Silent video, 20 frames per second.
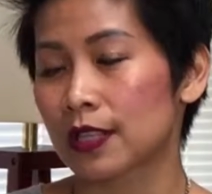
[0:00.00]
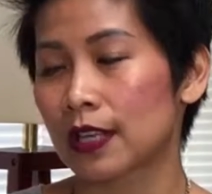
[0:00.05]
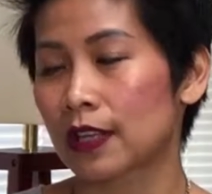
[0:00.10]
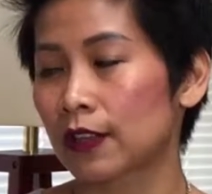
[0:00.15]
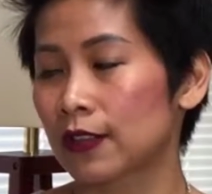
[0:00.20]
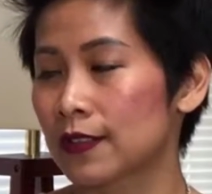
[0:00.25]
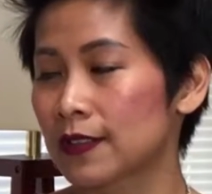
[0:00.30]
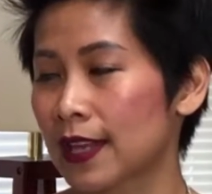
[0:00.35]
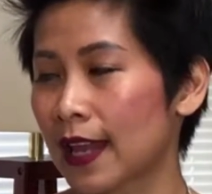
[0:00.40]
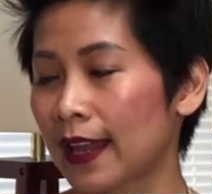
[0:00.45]
it
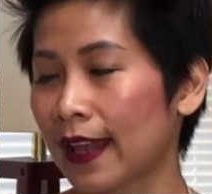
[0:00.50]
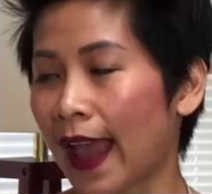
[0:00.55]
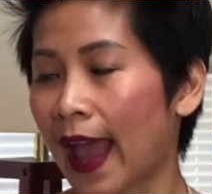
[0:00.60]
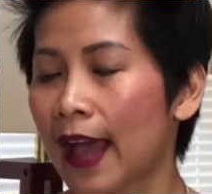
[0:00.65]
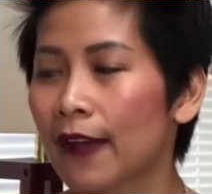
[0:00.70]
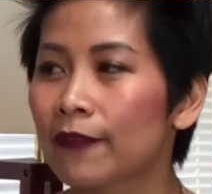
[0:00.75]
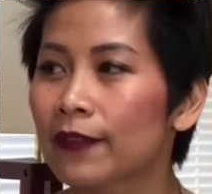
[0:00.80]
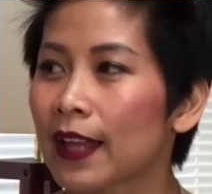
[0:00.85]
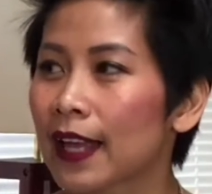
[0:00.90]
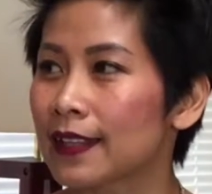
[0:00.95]
could take
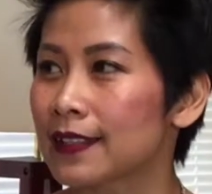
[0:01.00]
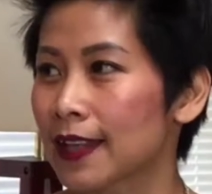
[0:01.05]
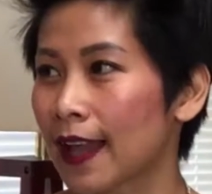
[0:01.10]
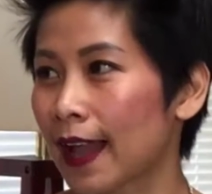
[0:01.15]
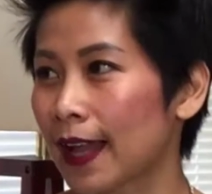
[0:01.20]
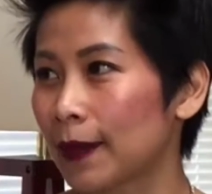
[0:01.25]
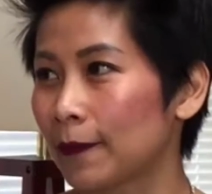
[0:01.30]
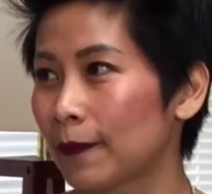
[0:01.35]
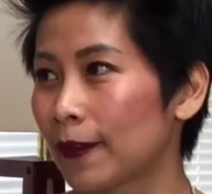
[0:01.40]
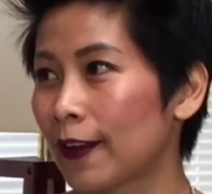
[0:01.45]
half that
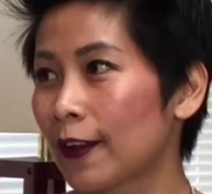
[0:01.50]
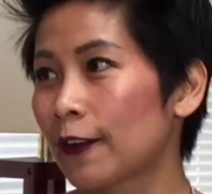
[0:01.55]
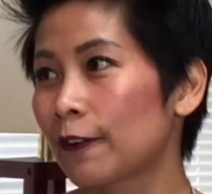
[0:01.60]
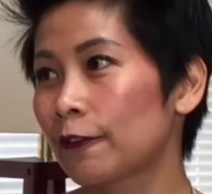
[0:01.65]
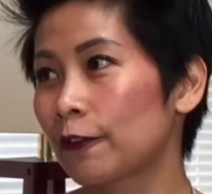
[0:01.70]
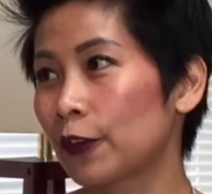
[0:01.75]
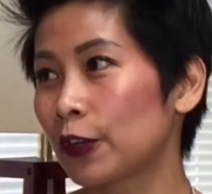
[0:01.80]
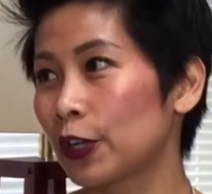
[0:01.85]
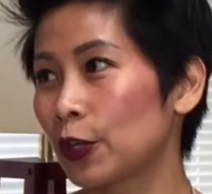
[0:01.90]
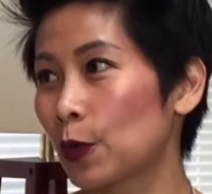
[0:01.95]
time
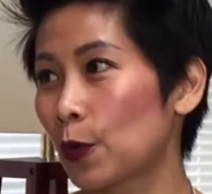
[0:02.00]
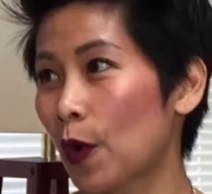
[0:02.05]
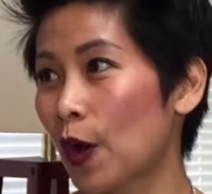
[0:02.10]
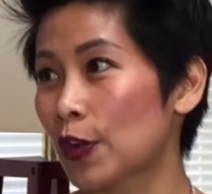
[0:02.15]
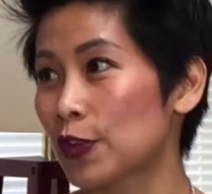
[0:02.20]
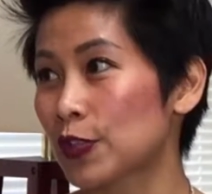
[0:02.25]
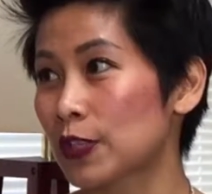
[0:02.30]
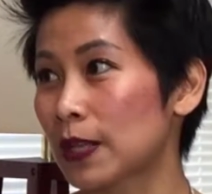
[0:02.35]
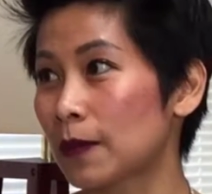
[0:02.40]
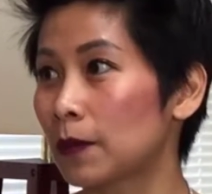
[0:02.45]
for you to
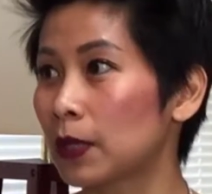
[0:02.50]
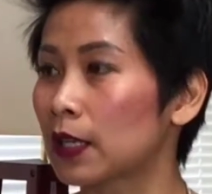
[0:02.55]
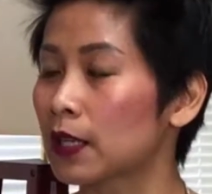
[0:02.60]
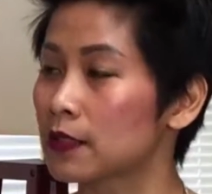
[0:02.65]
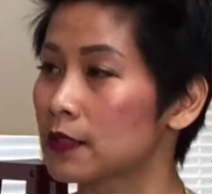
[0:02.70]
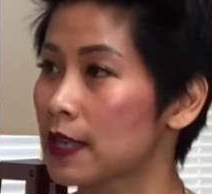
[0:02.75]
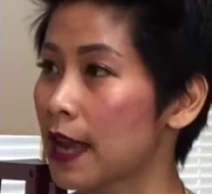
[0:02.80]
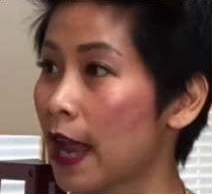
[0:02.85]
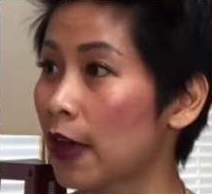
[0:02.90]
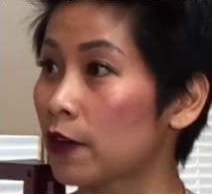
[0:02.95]
wash them,
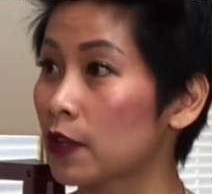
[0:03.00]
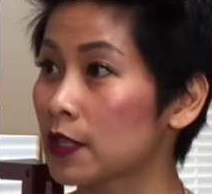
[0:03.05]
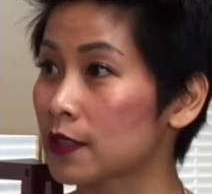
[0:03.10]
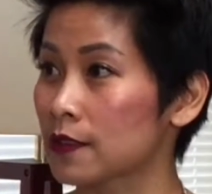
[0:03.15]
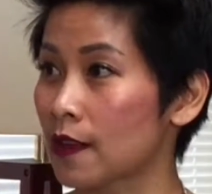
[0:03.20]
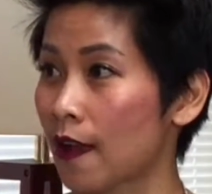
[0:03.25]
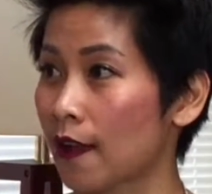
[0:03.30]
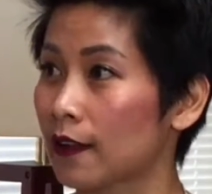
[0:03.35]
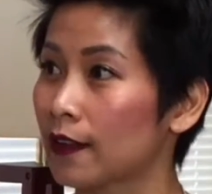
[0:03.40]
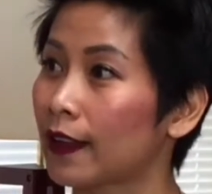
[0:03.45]
because now it's
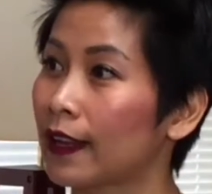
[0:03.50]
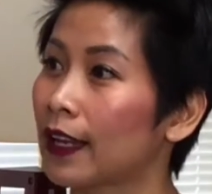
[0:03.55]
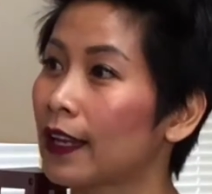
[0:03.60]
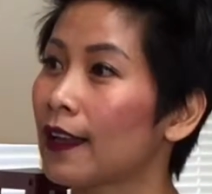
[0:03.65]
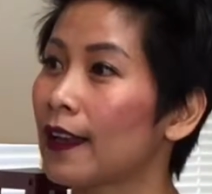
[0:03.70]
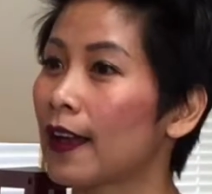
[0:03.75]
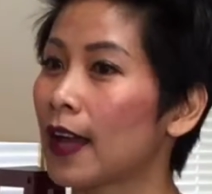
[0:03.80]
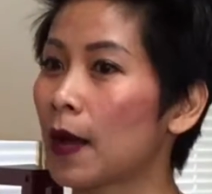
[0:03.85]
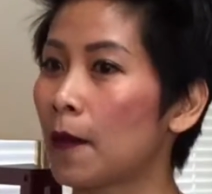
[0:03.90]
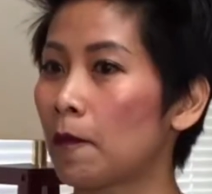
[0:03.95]
not like
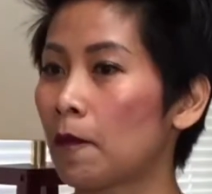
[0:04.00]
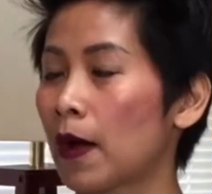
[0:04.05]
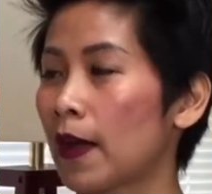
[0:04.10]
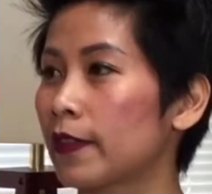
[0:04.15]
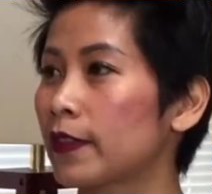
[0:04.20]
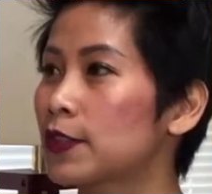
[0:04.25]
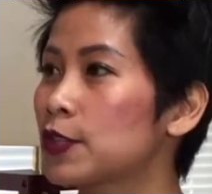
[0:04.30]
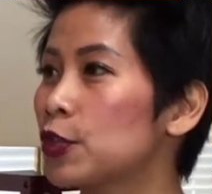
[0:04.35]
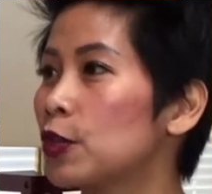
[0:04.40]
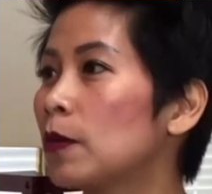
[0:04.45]
a
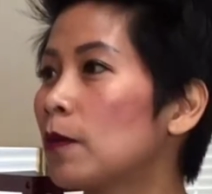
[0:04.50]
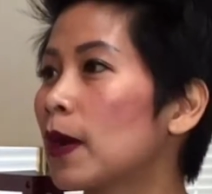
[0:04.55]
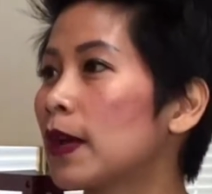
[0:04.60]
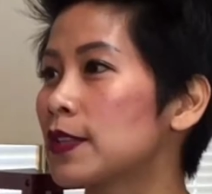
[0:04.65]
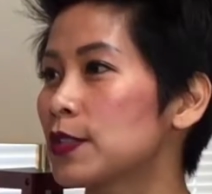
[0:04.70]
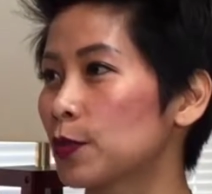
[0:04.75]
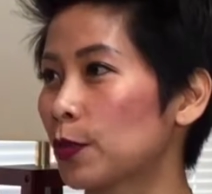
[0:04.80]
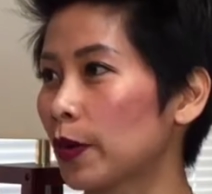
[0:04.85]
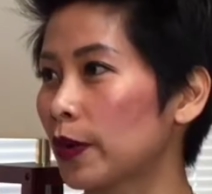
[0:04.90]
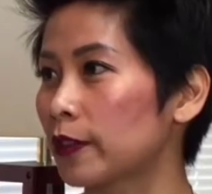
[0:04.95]
month, 2
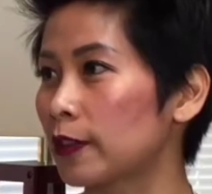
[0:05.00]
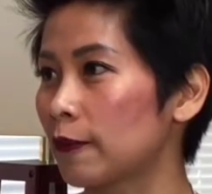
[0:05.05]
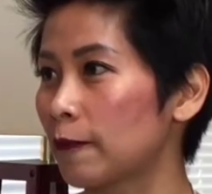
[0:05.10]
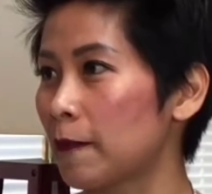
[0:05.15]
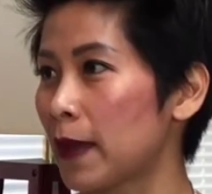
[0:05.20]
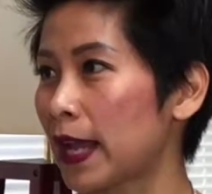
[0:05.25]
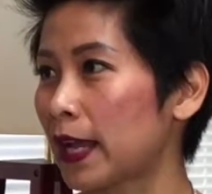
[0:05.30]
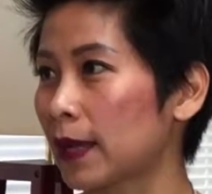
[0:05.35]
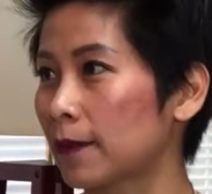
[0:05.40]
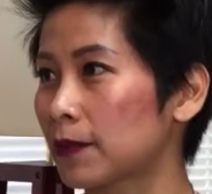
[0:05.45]
months worth of
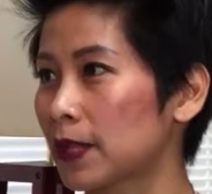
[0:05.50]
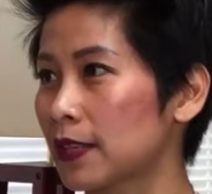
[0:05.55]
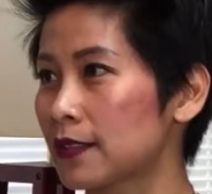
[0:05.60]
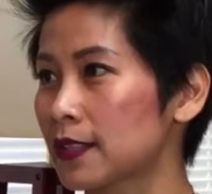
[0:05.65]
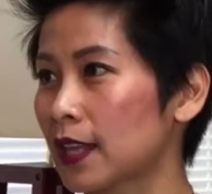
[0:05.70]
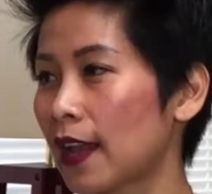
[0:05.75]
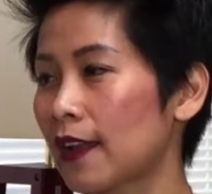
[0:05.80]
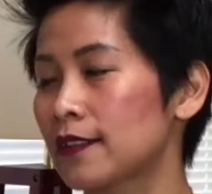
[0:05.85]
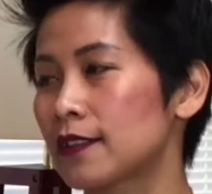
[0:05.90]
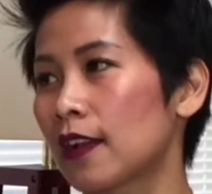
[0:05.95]
makeup
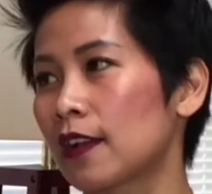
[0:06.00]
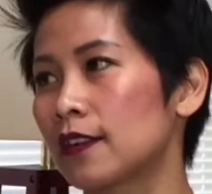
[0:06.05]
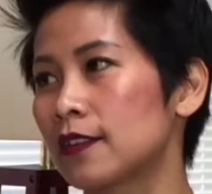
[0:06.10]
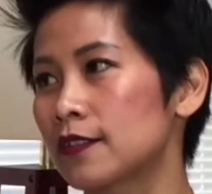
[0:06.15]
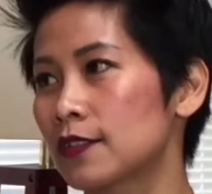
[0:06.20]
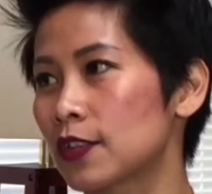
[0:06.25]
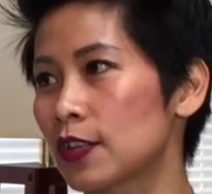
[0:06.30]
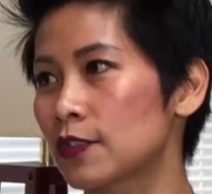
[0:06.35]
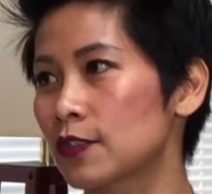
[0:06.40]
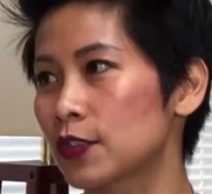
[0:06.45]
that's caked on,
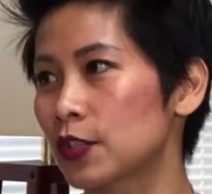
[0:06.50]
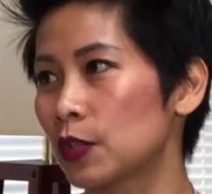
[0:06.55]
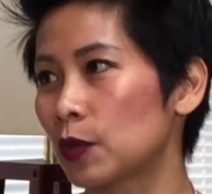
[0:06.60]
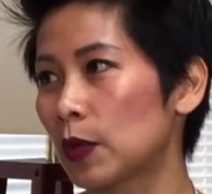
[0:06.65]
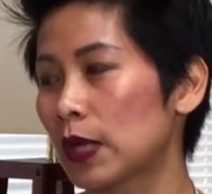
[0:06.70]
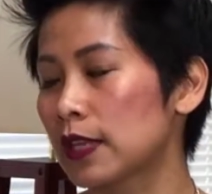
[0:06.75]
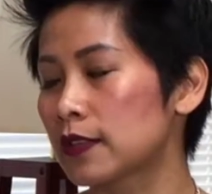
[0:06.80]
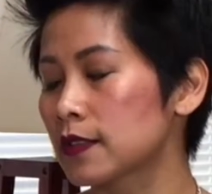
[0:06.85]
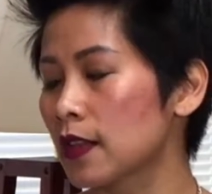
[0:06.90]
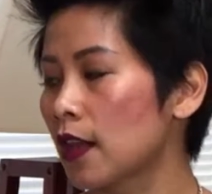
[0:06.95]
it's just 2
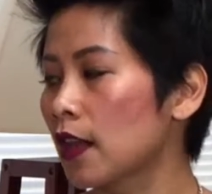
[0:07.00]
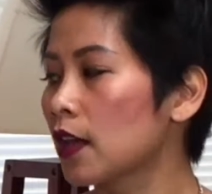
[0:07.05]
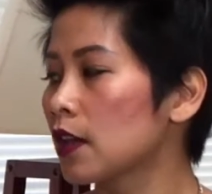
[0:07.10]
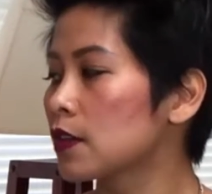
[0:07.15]
weeks.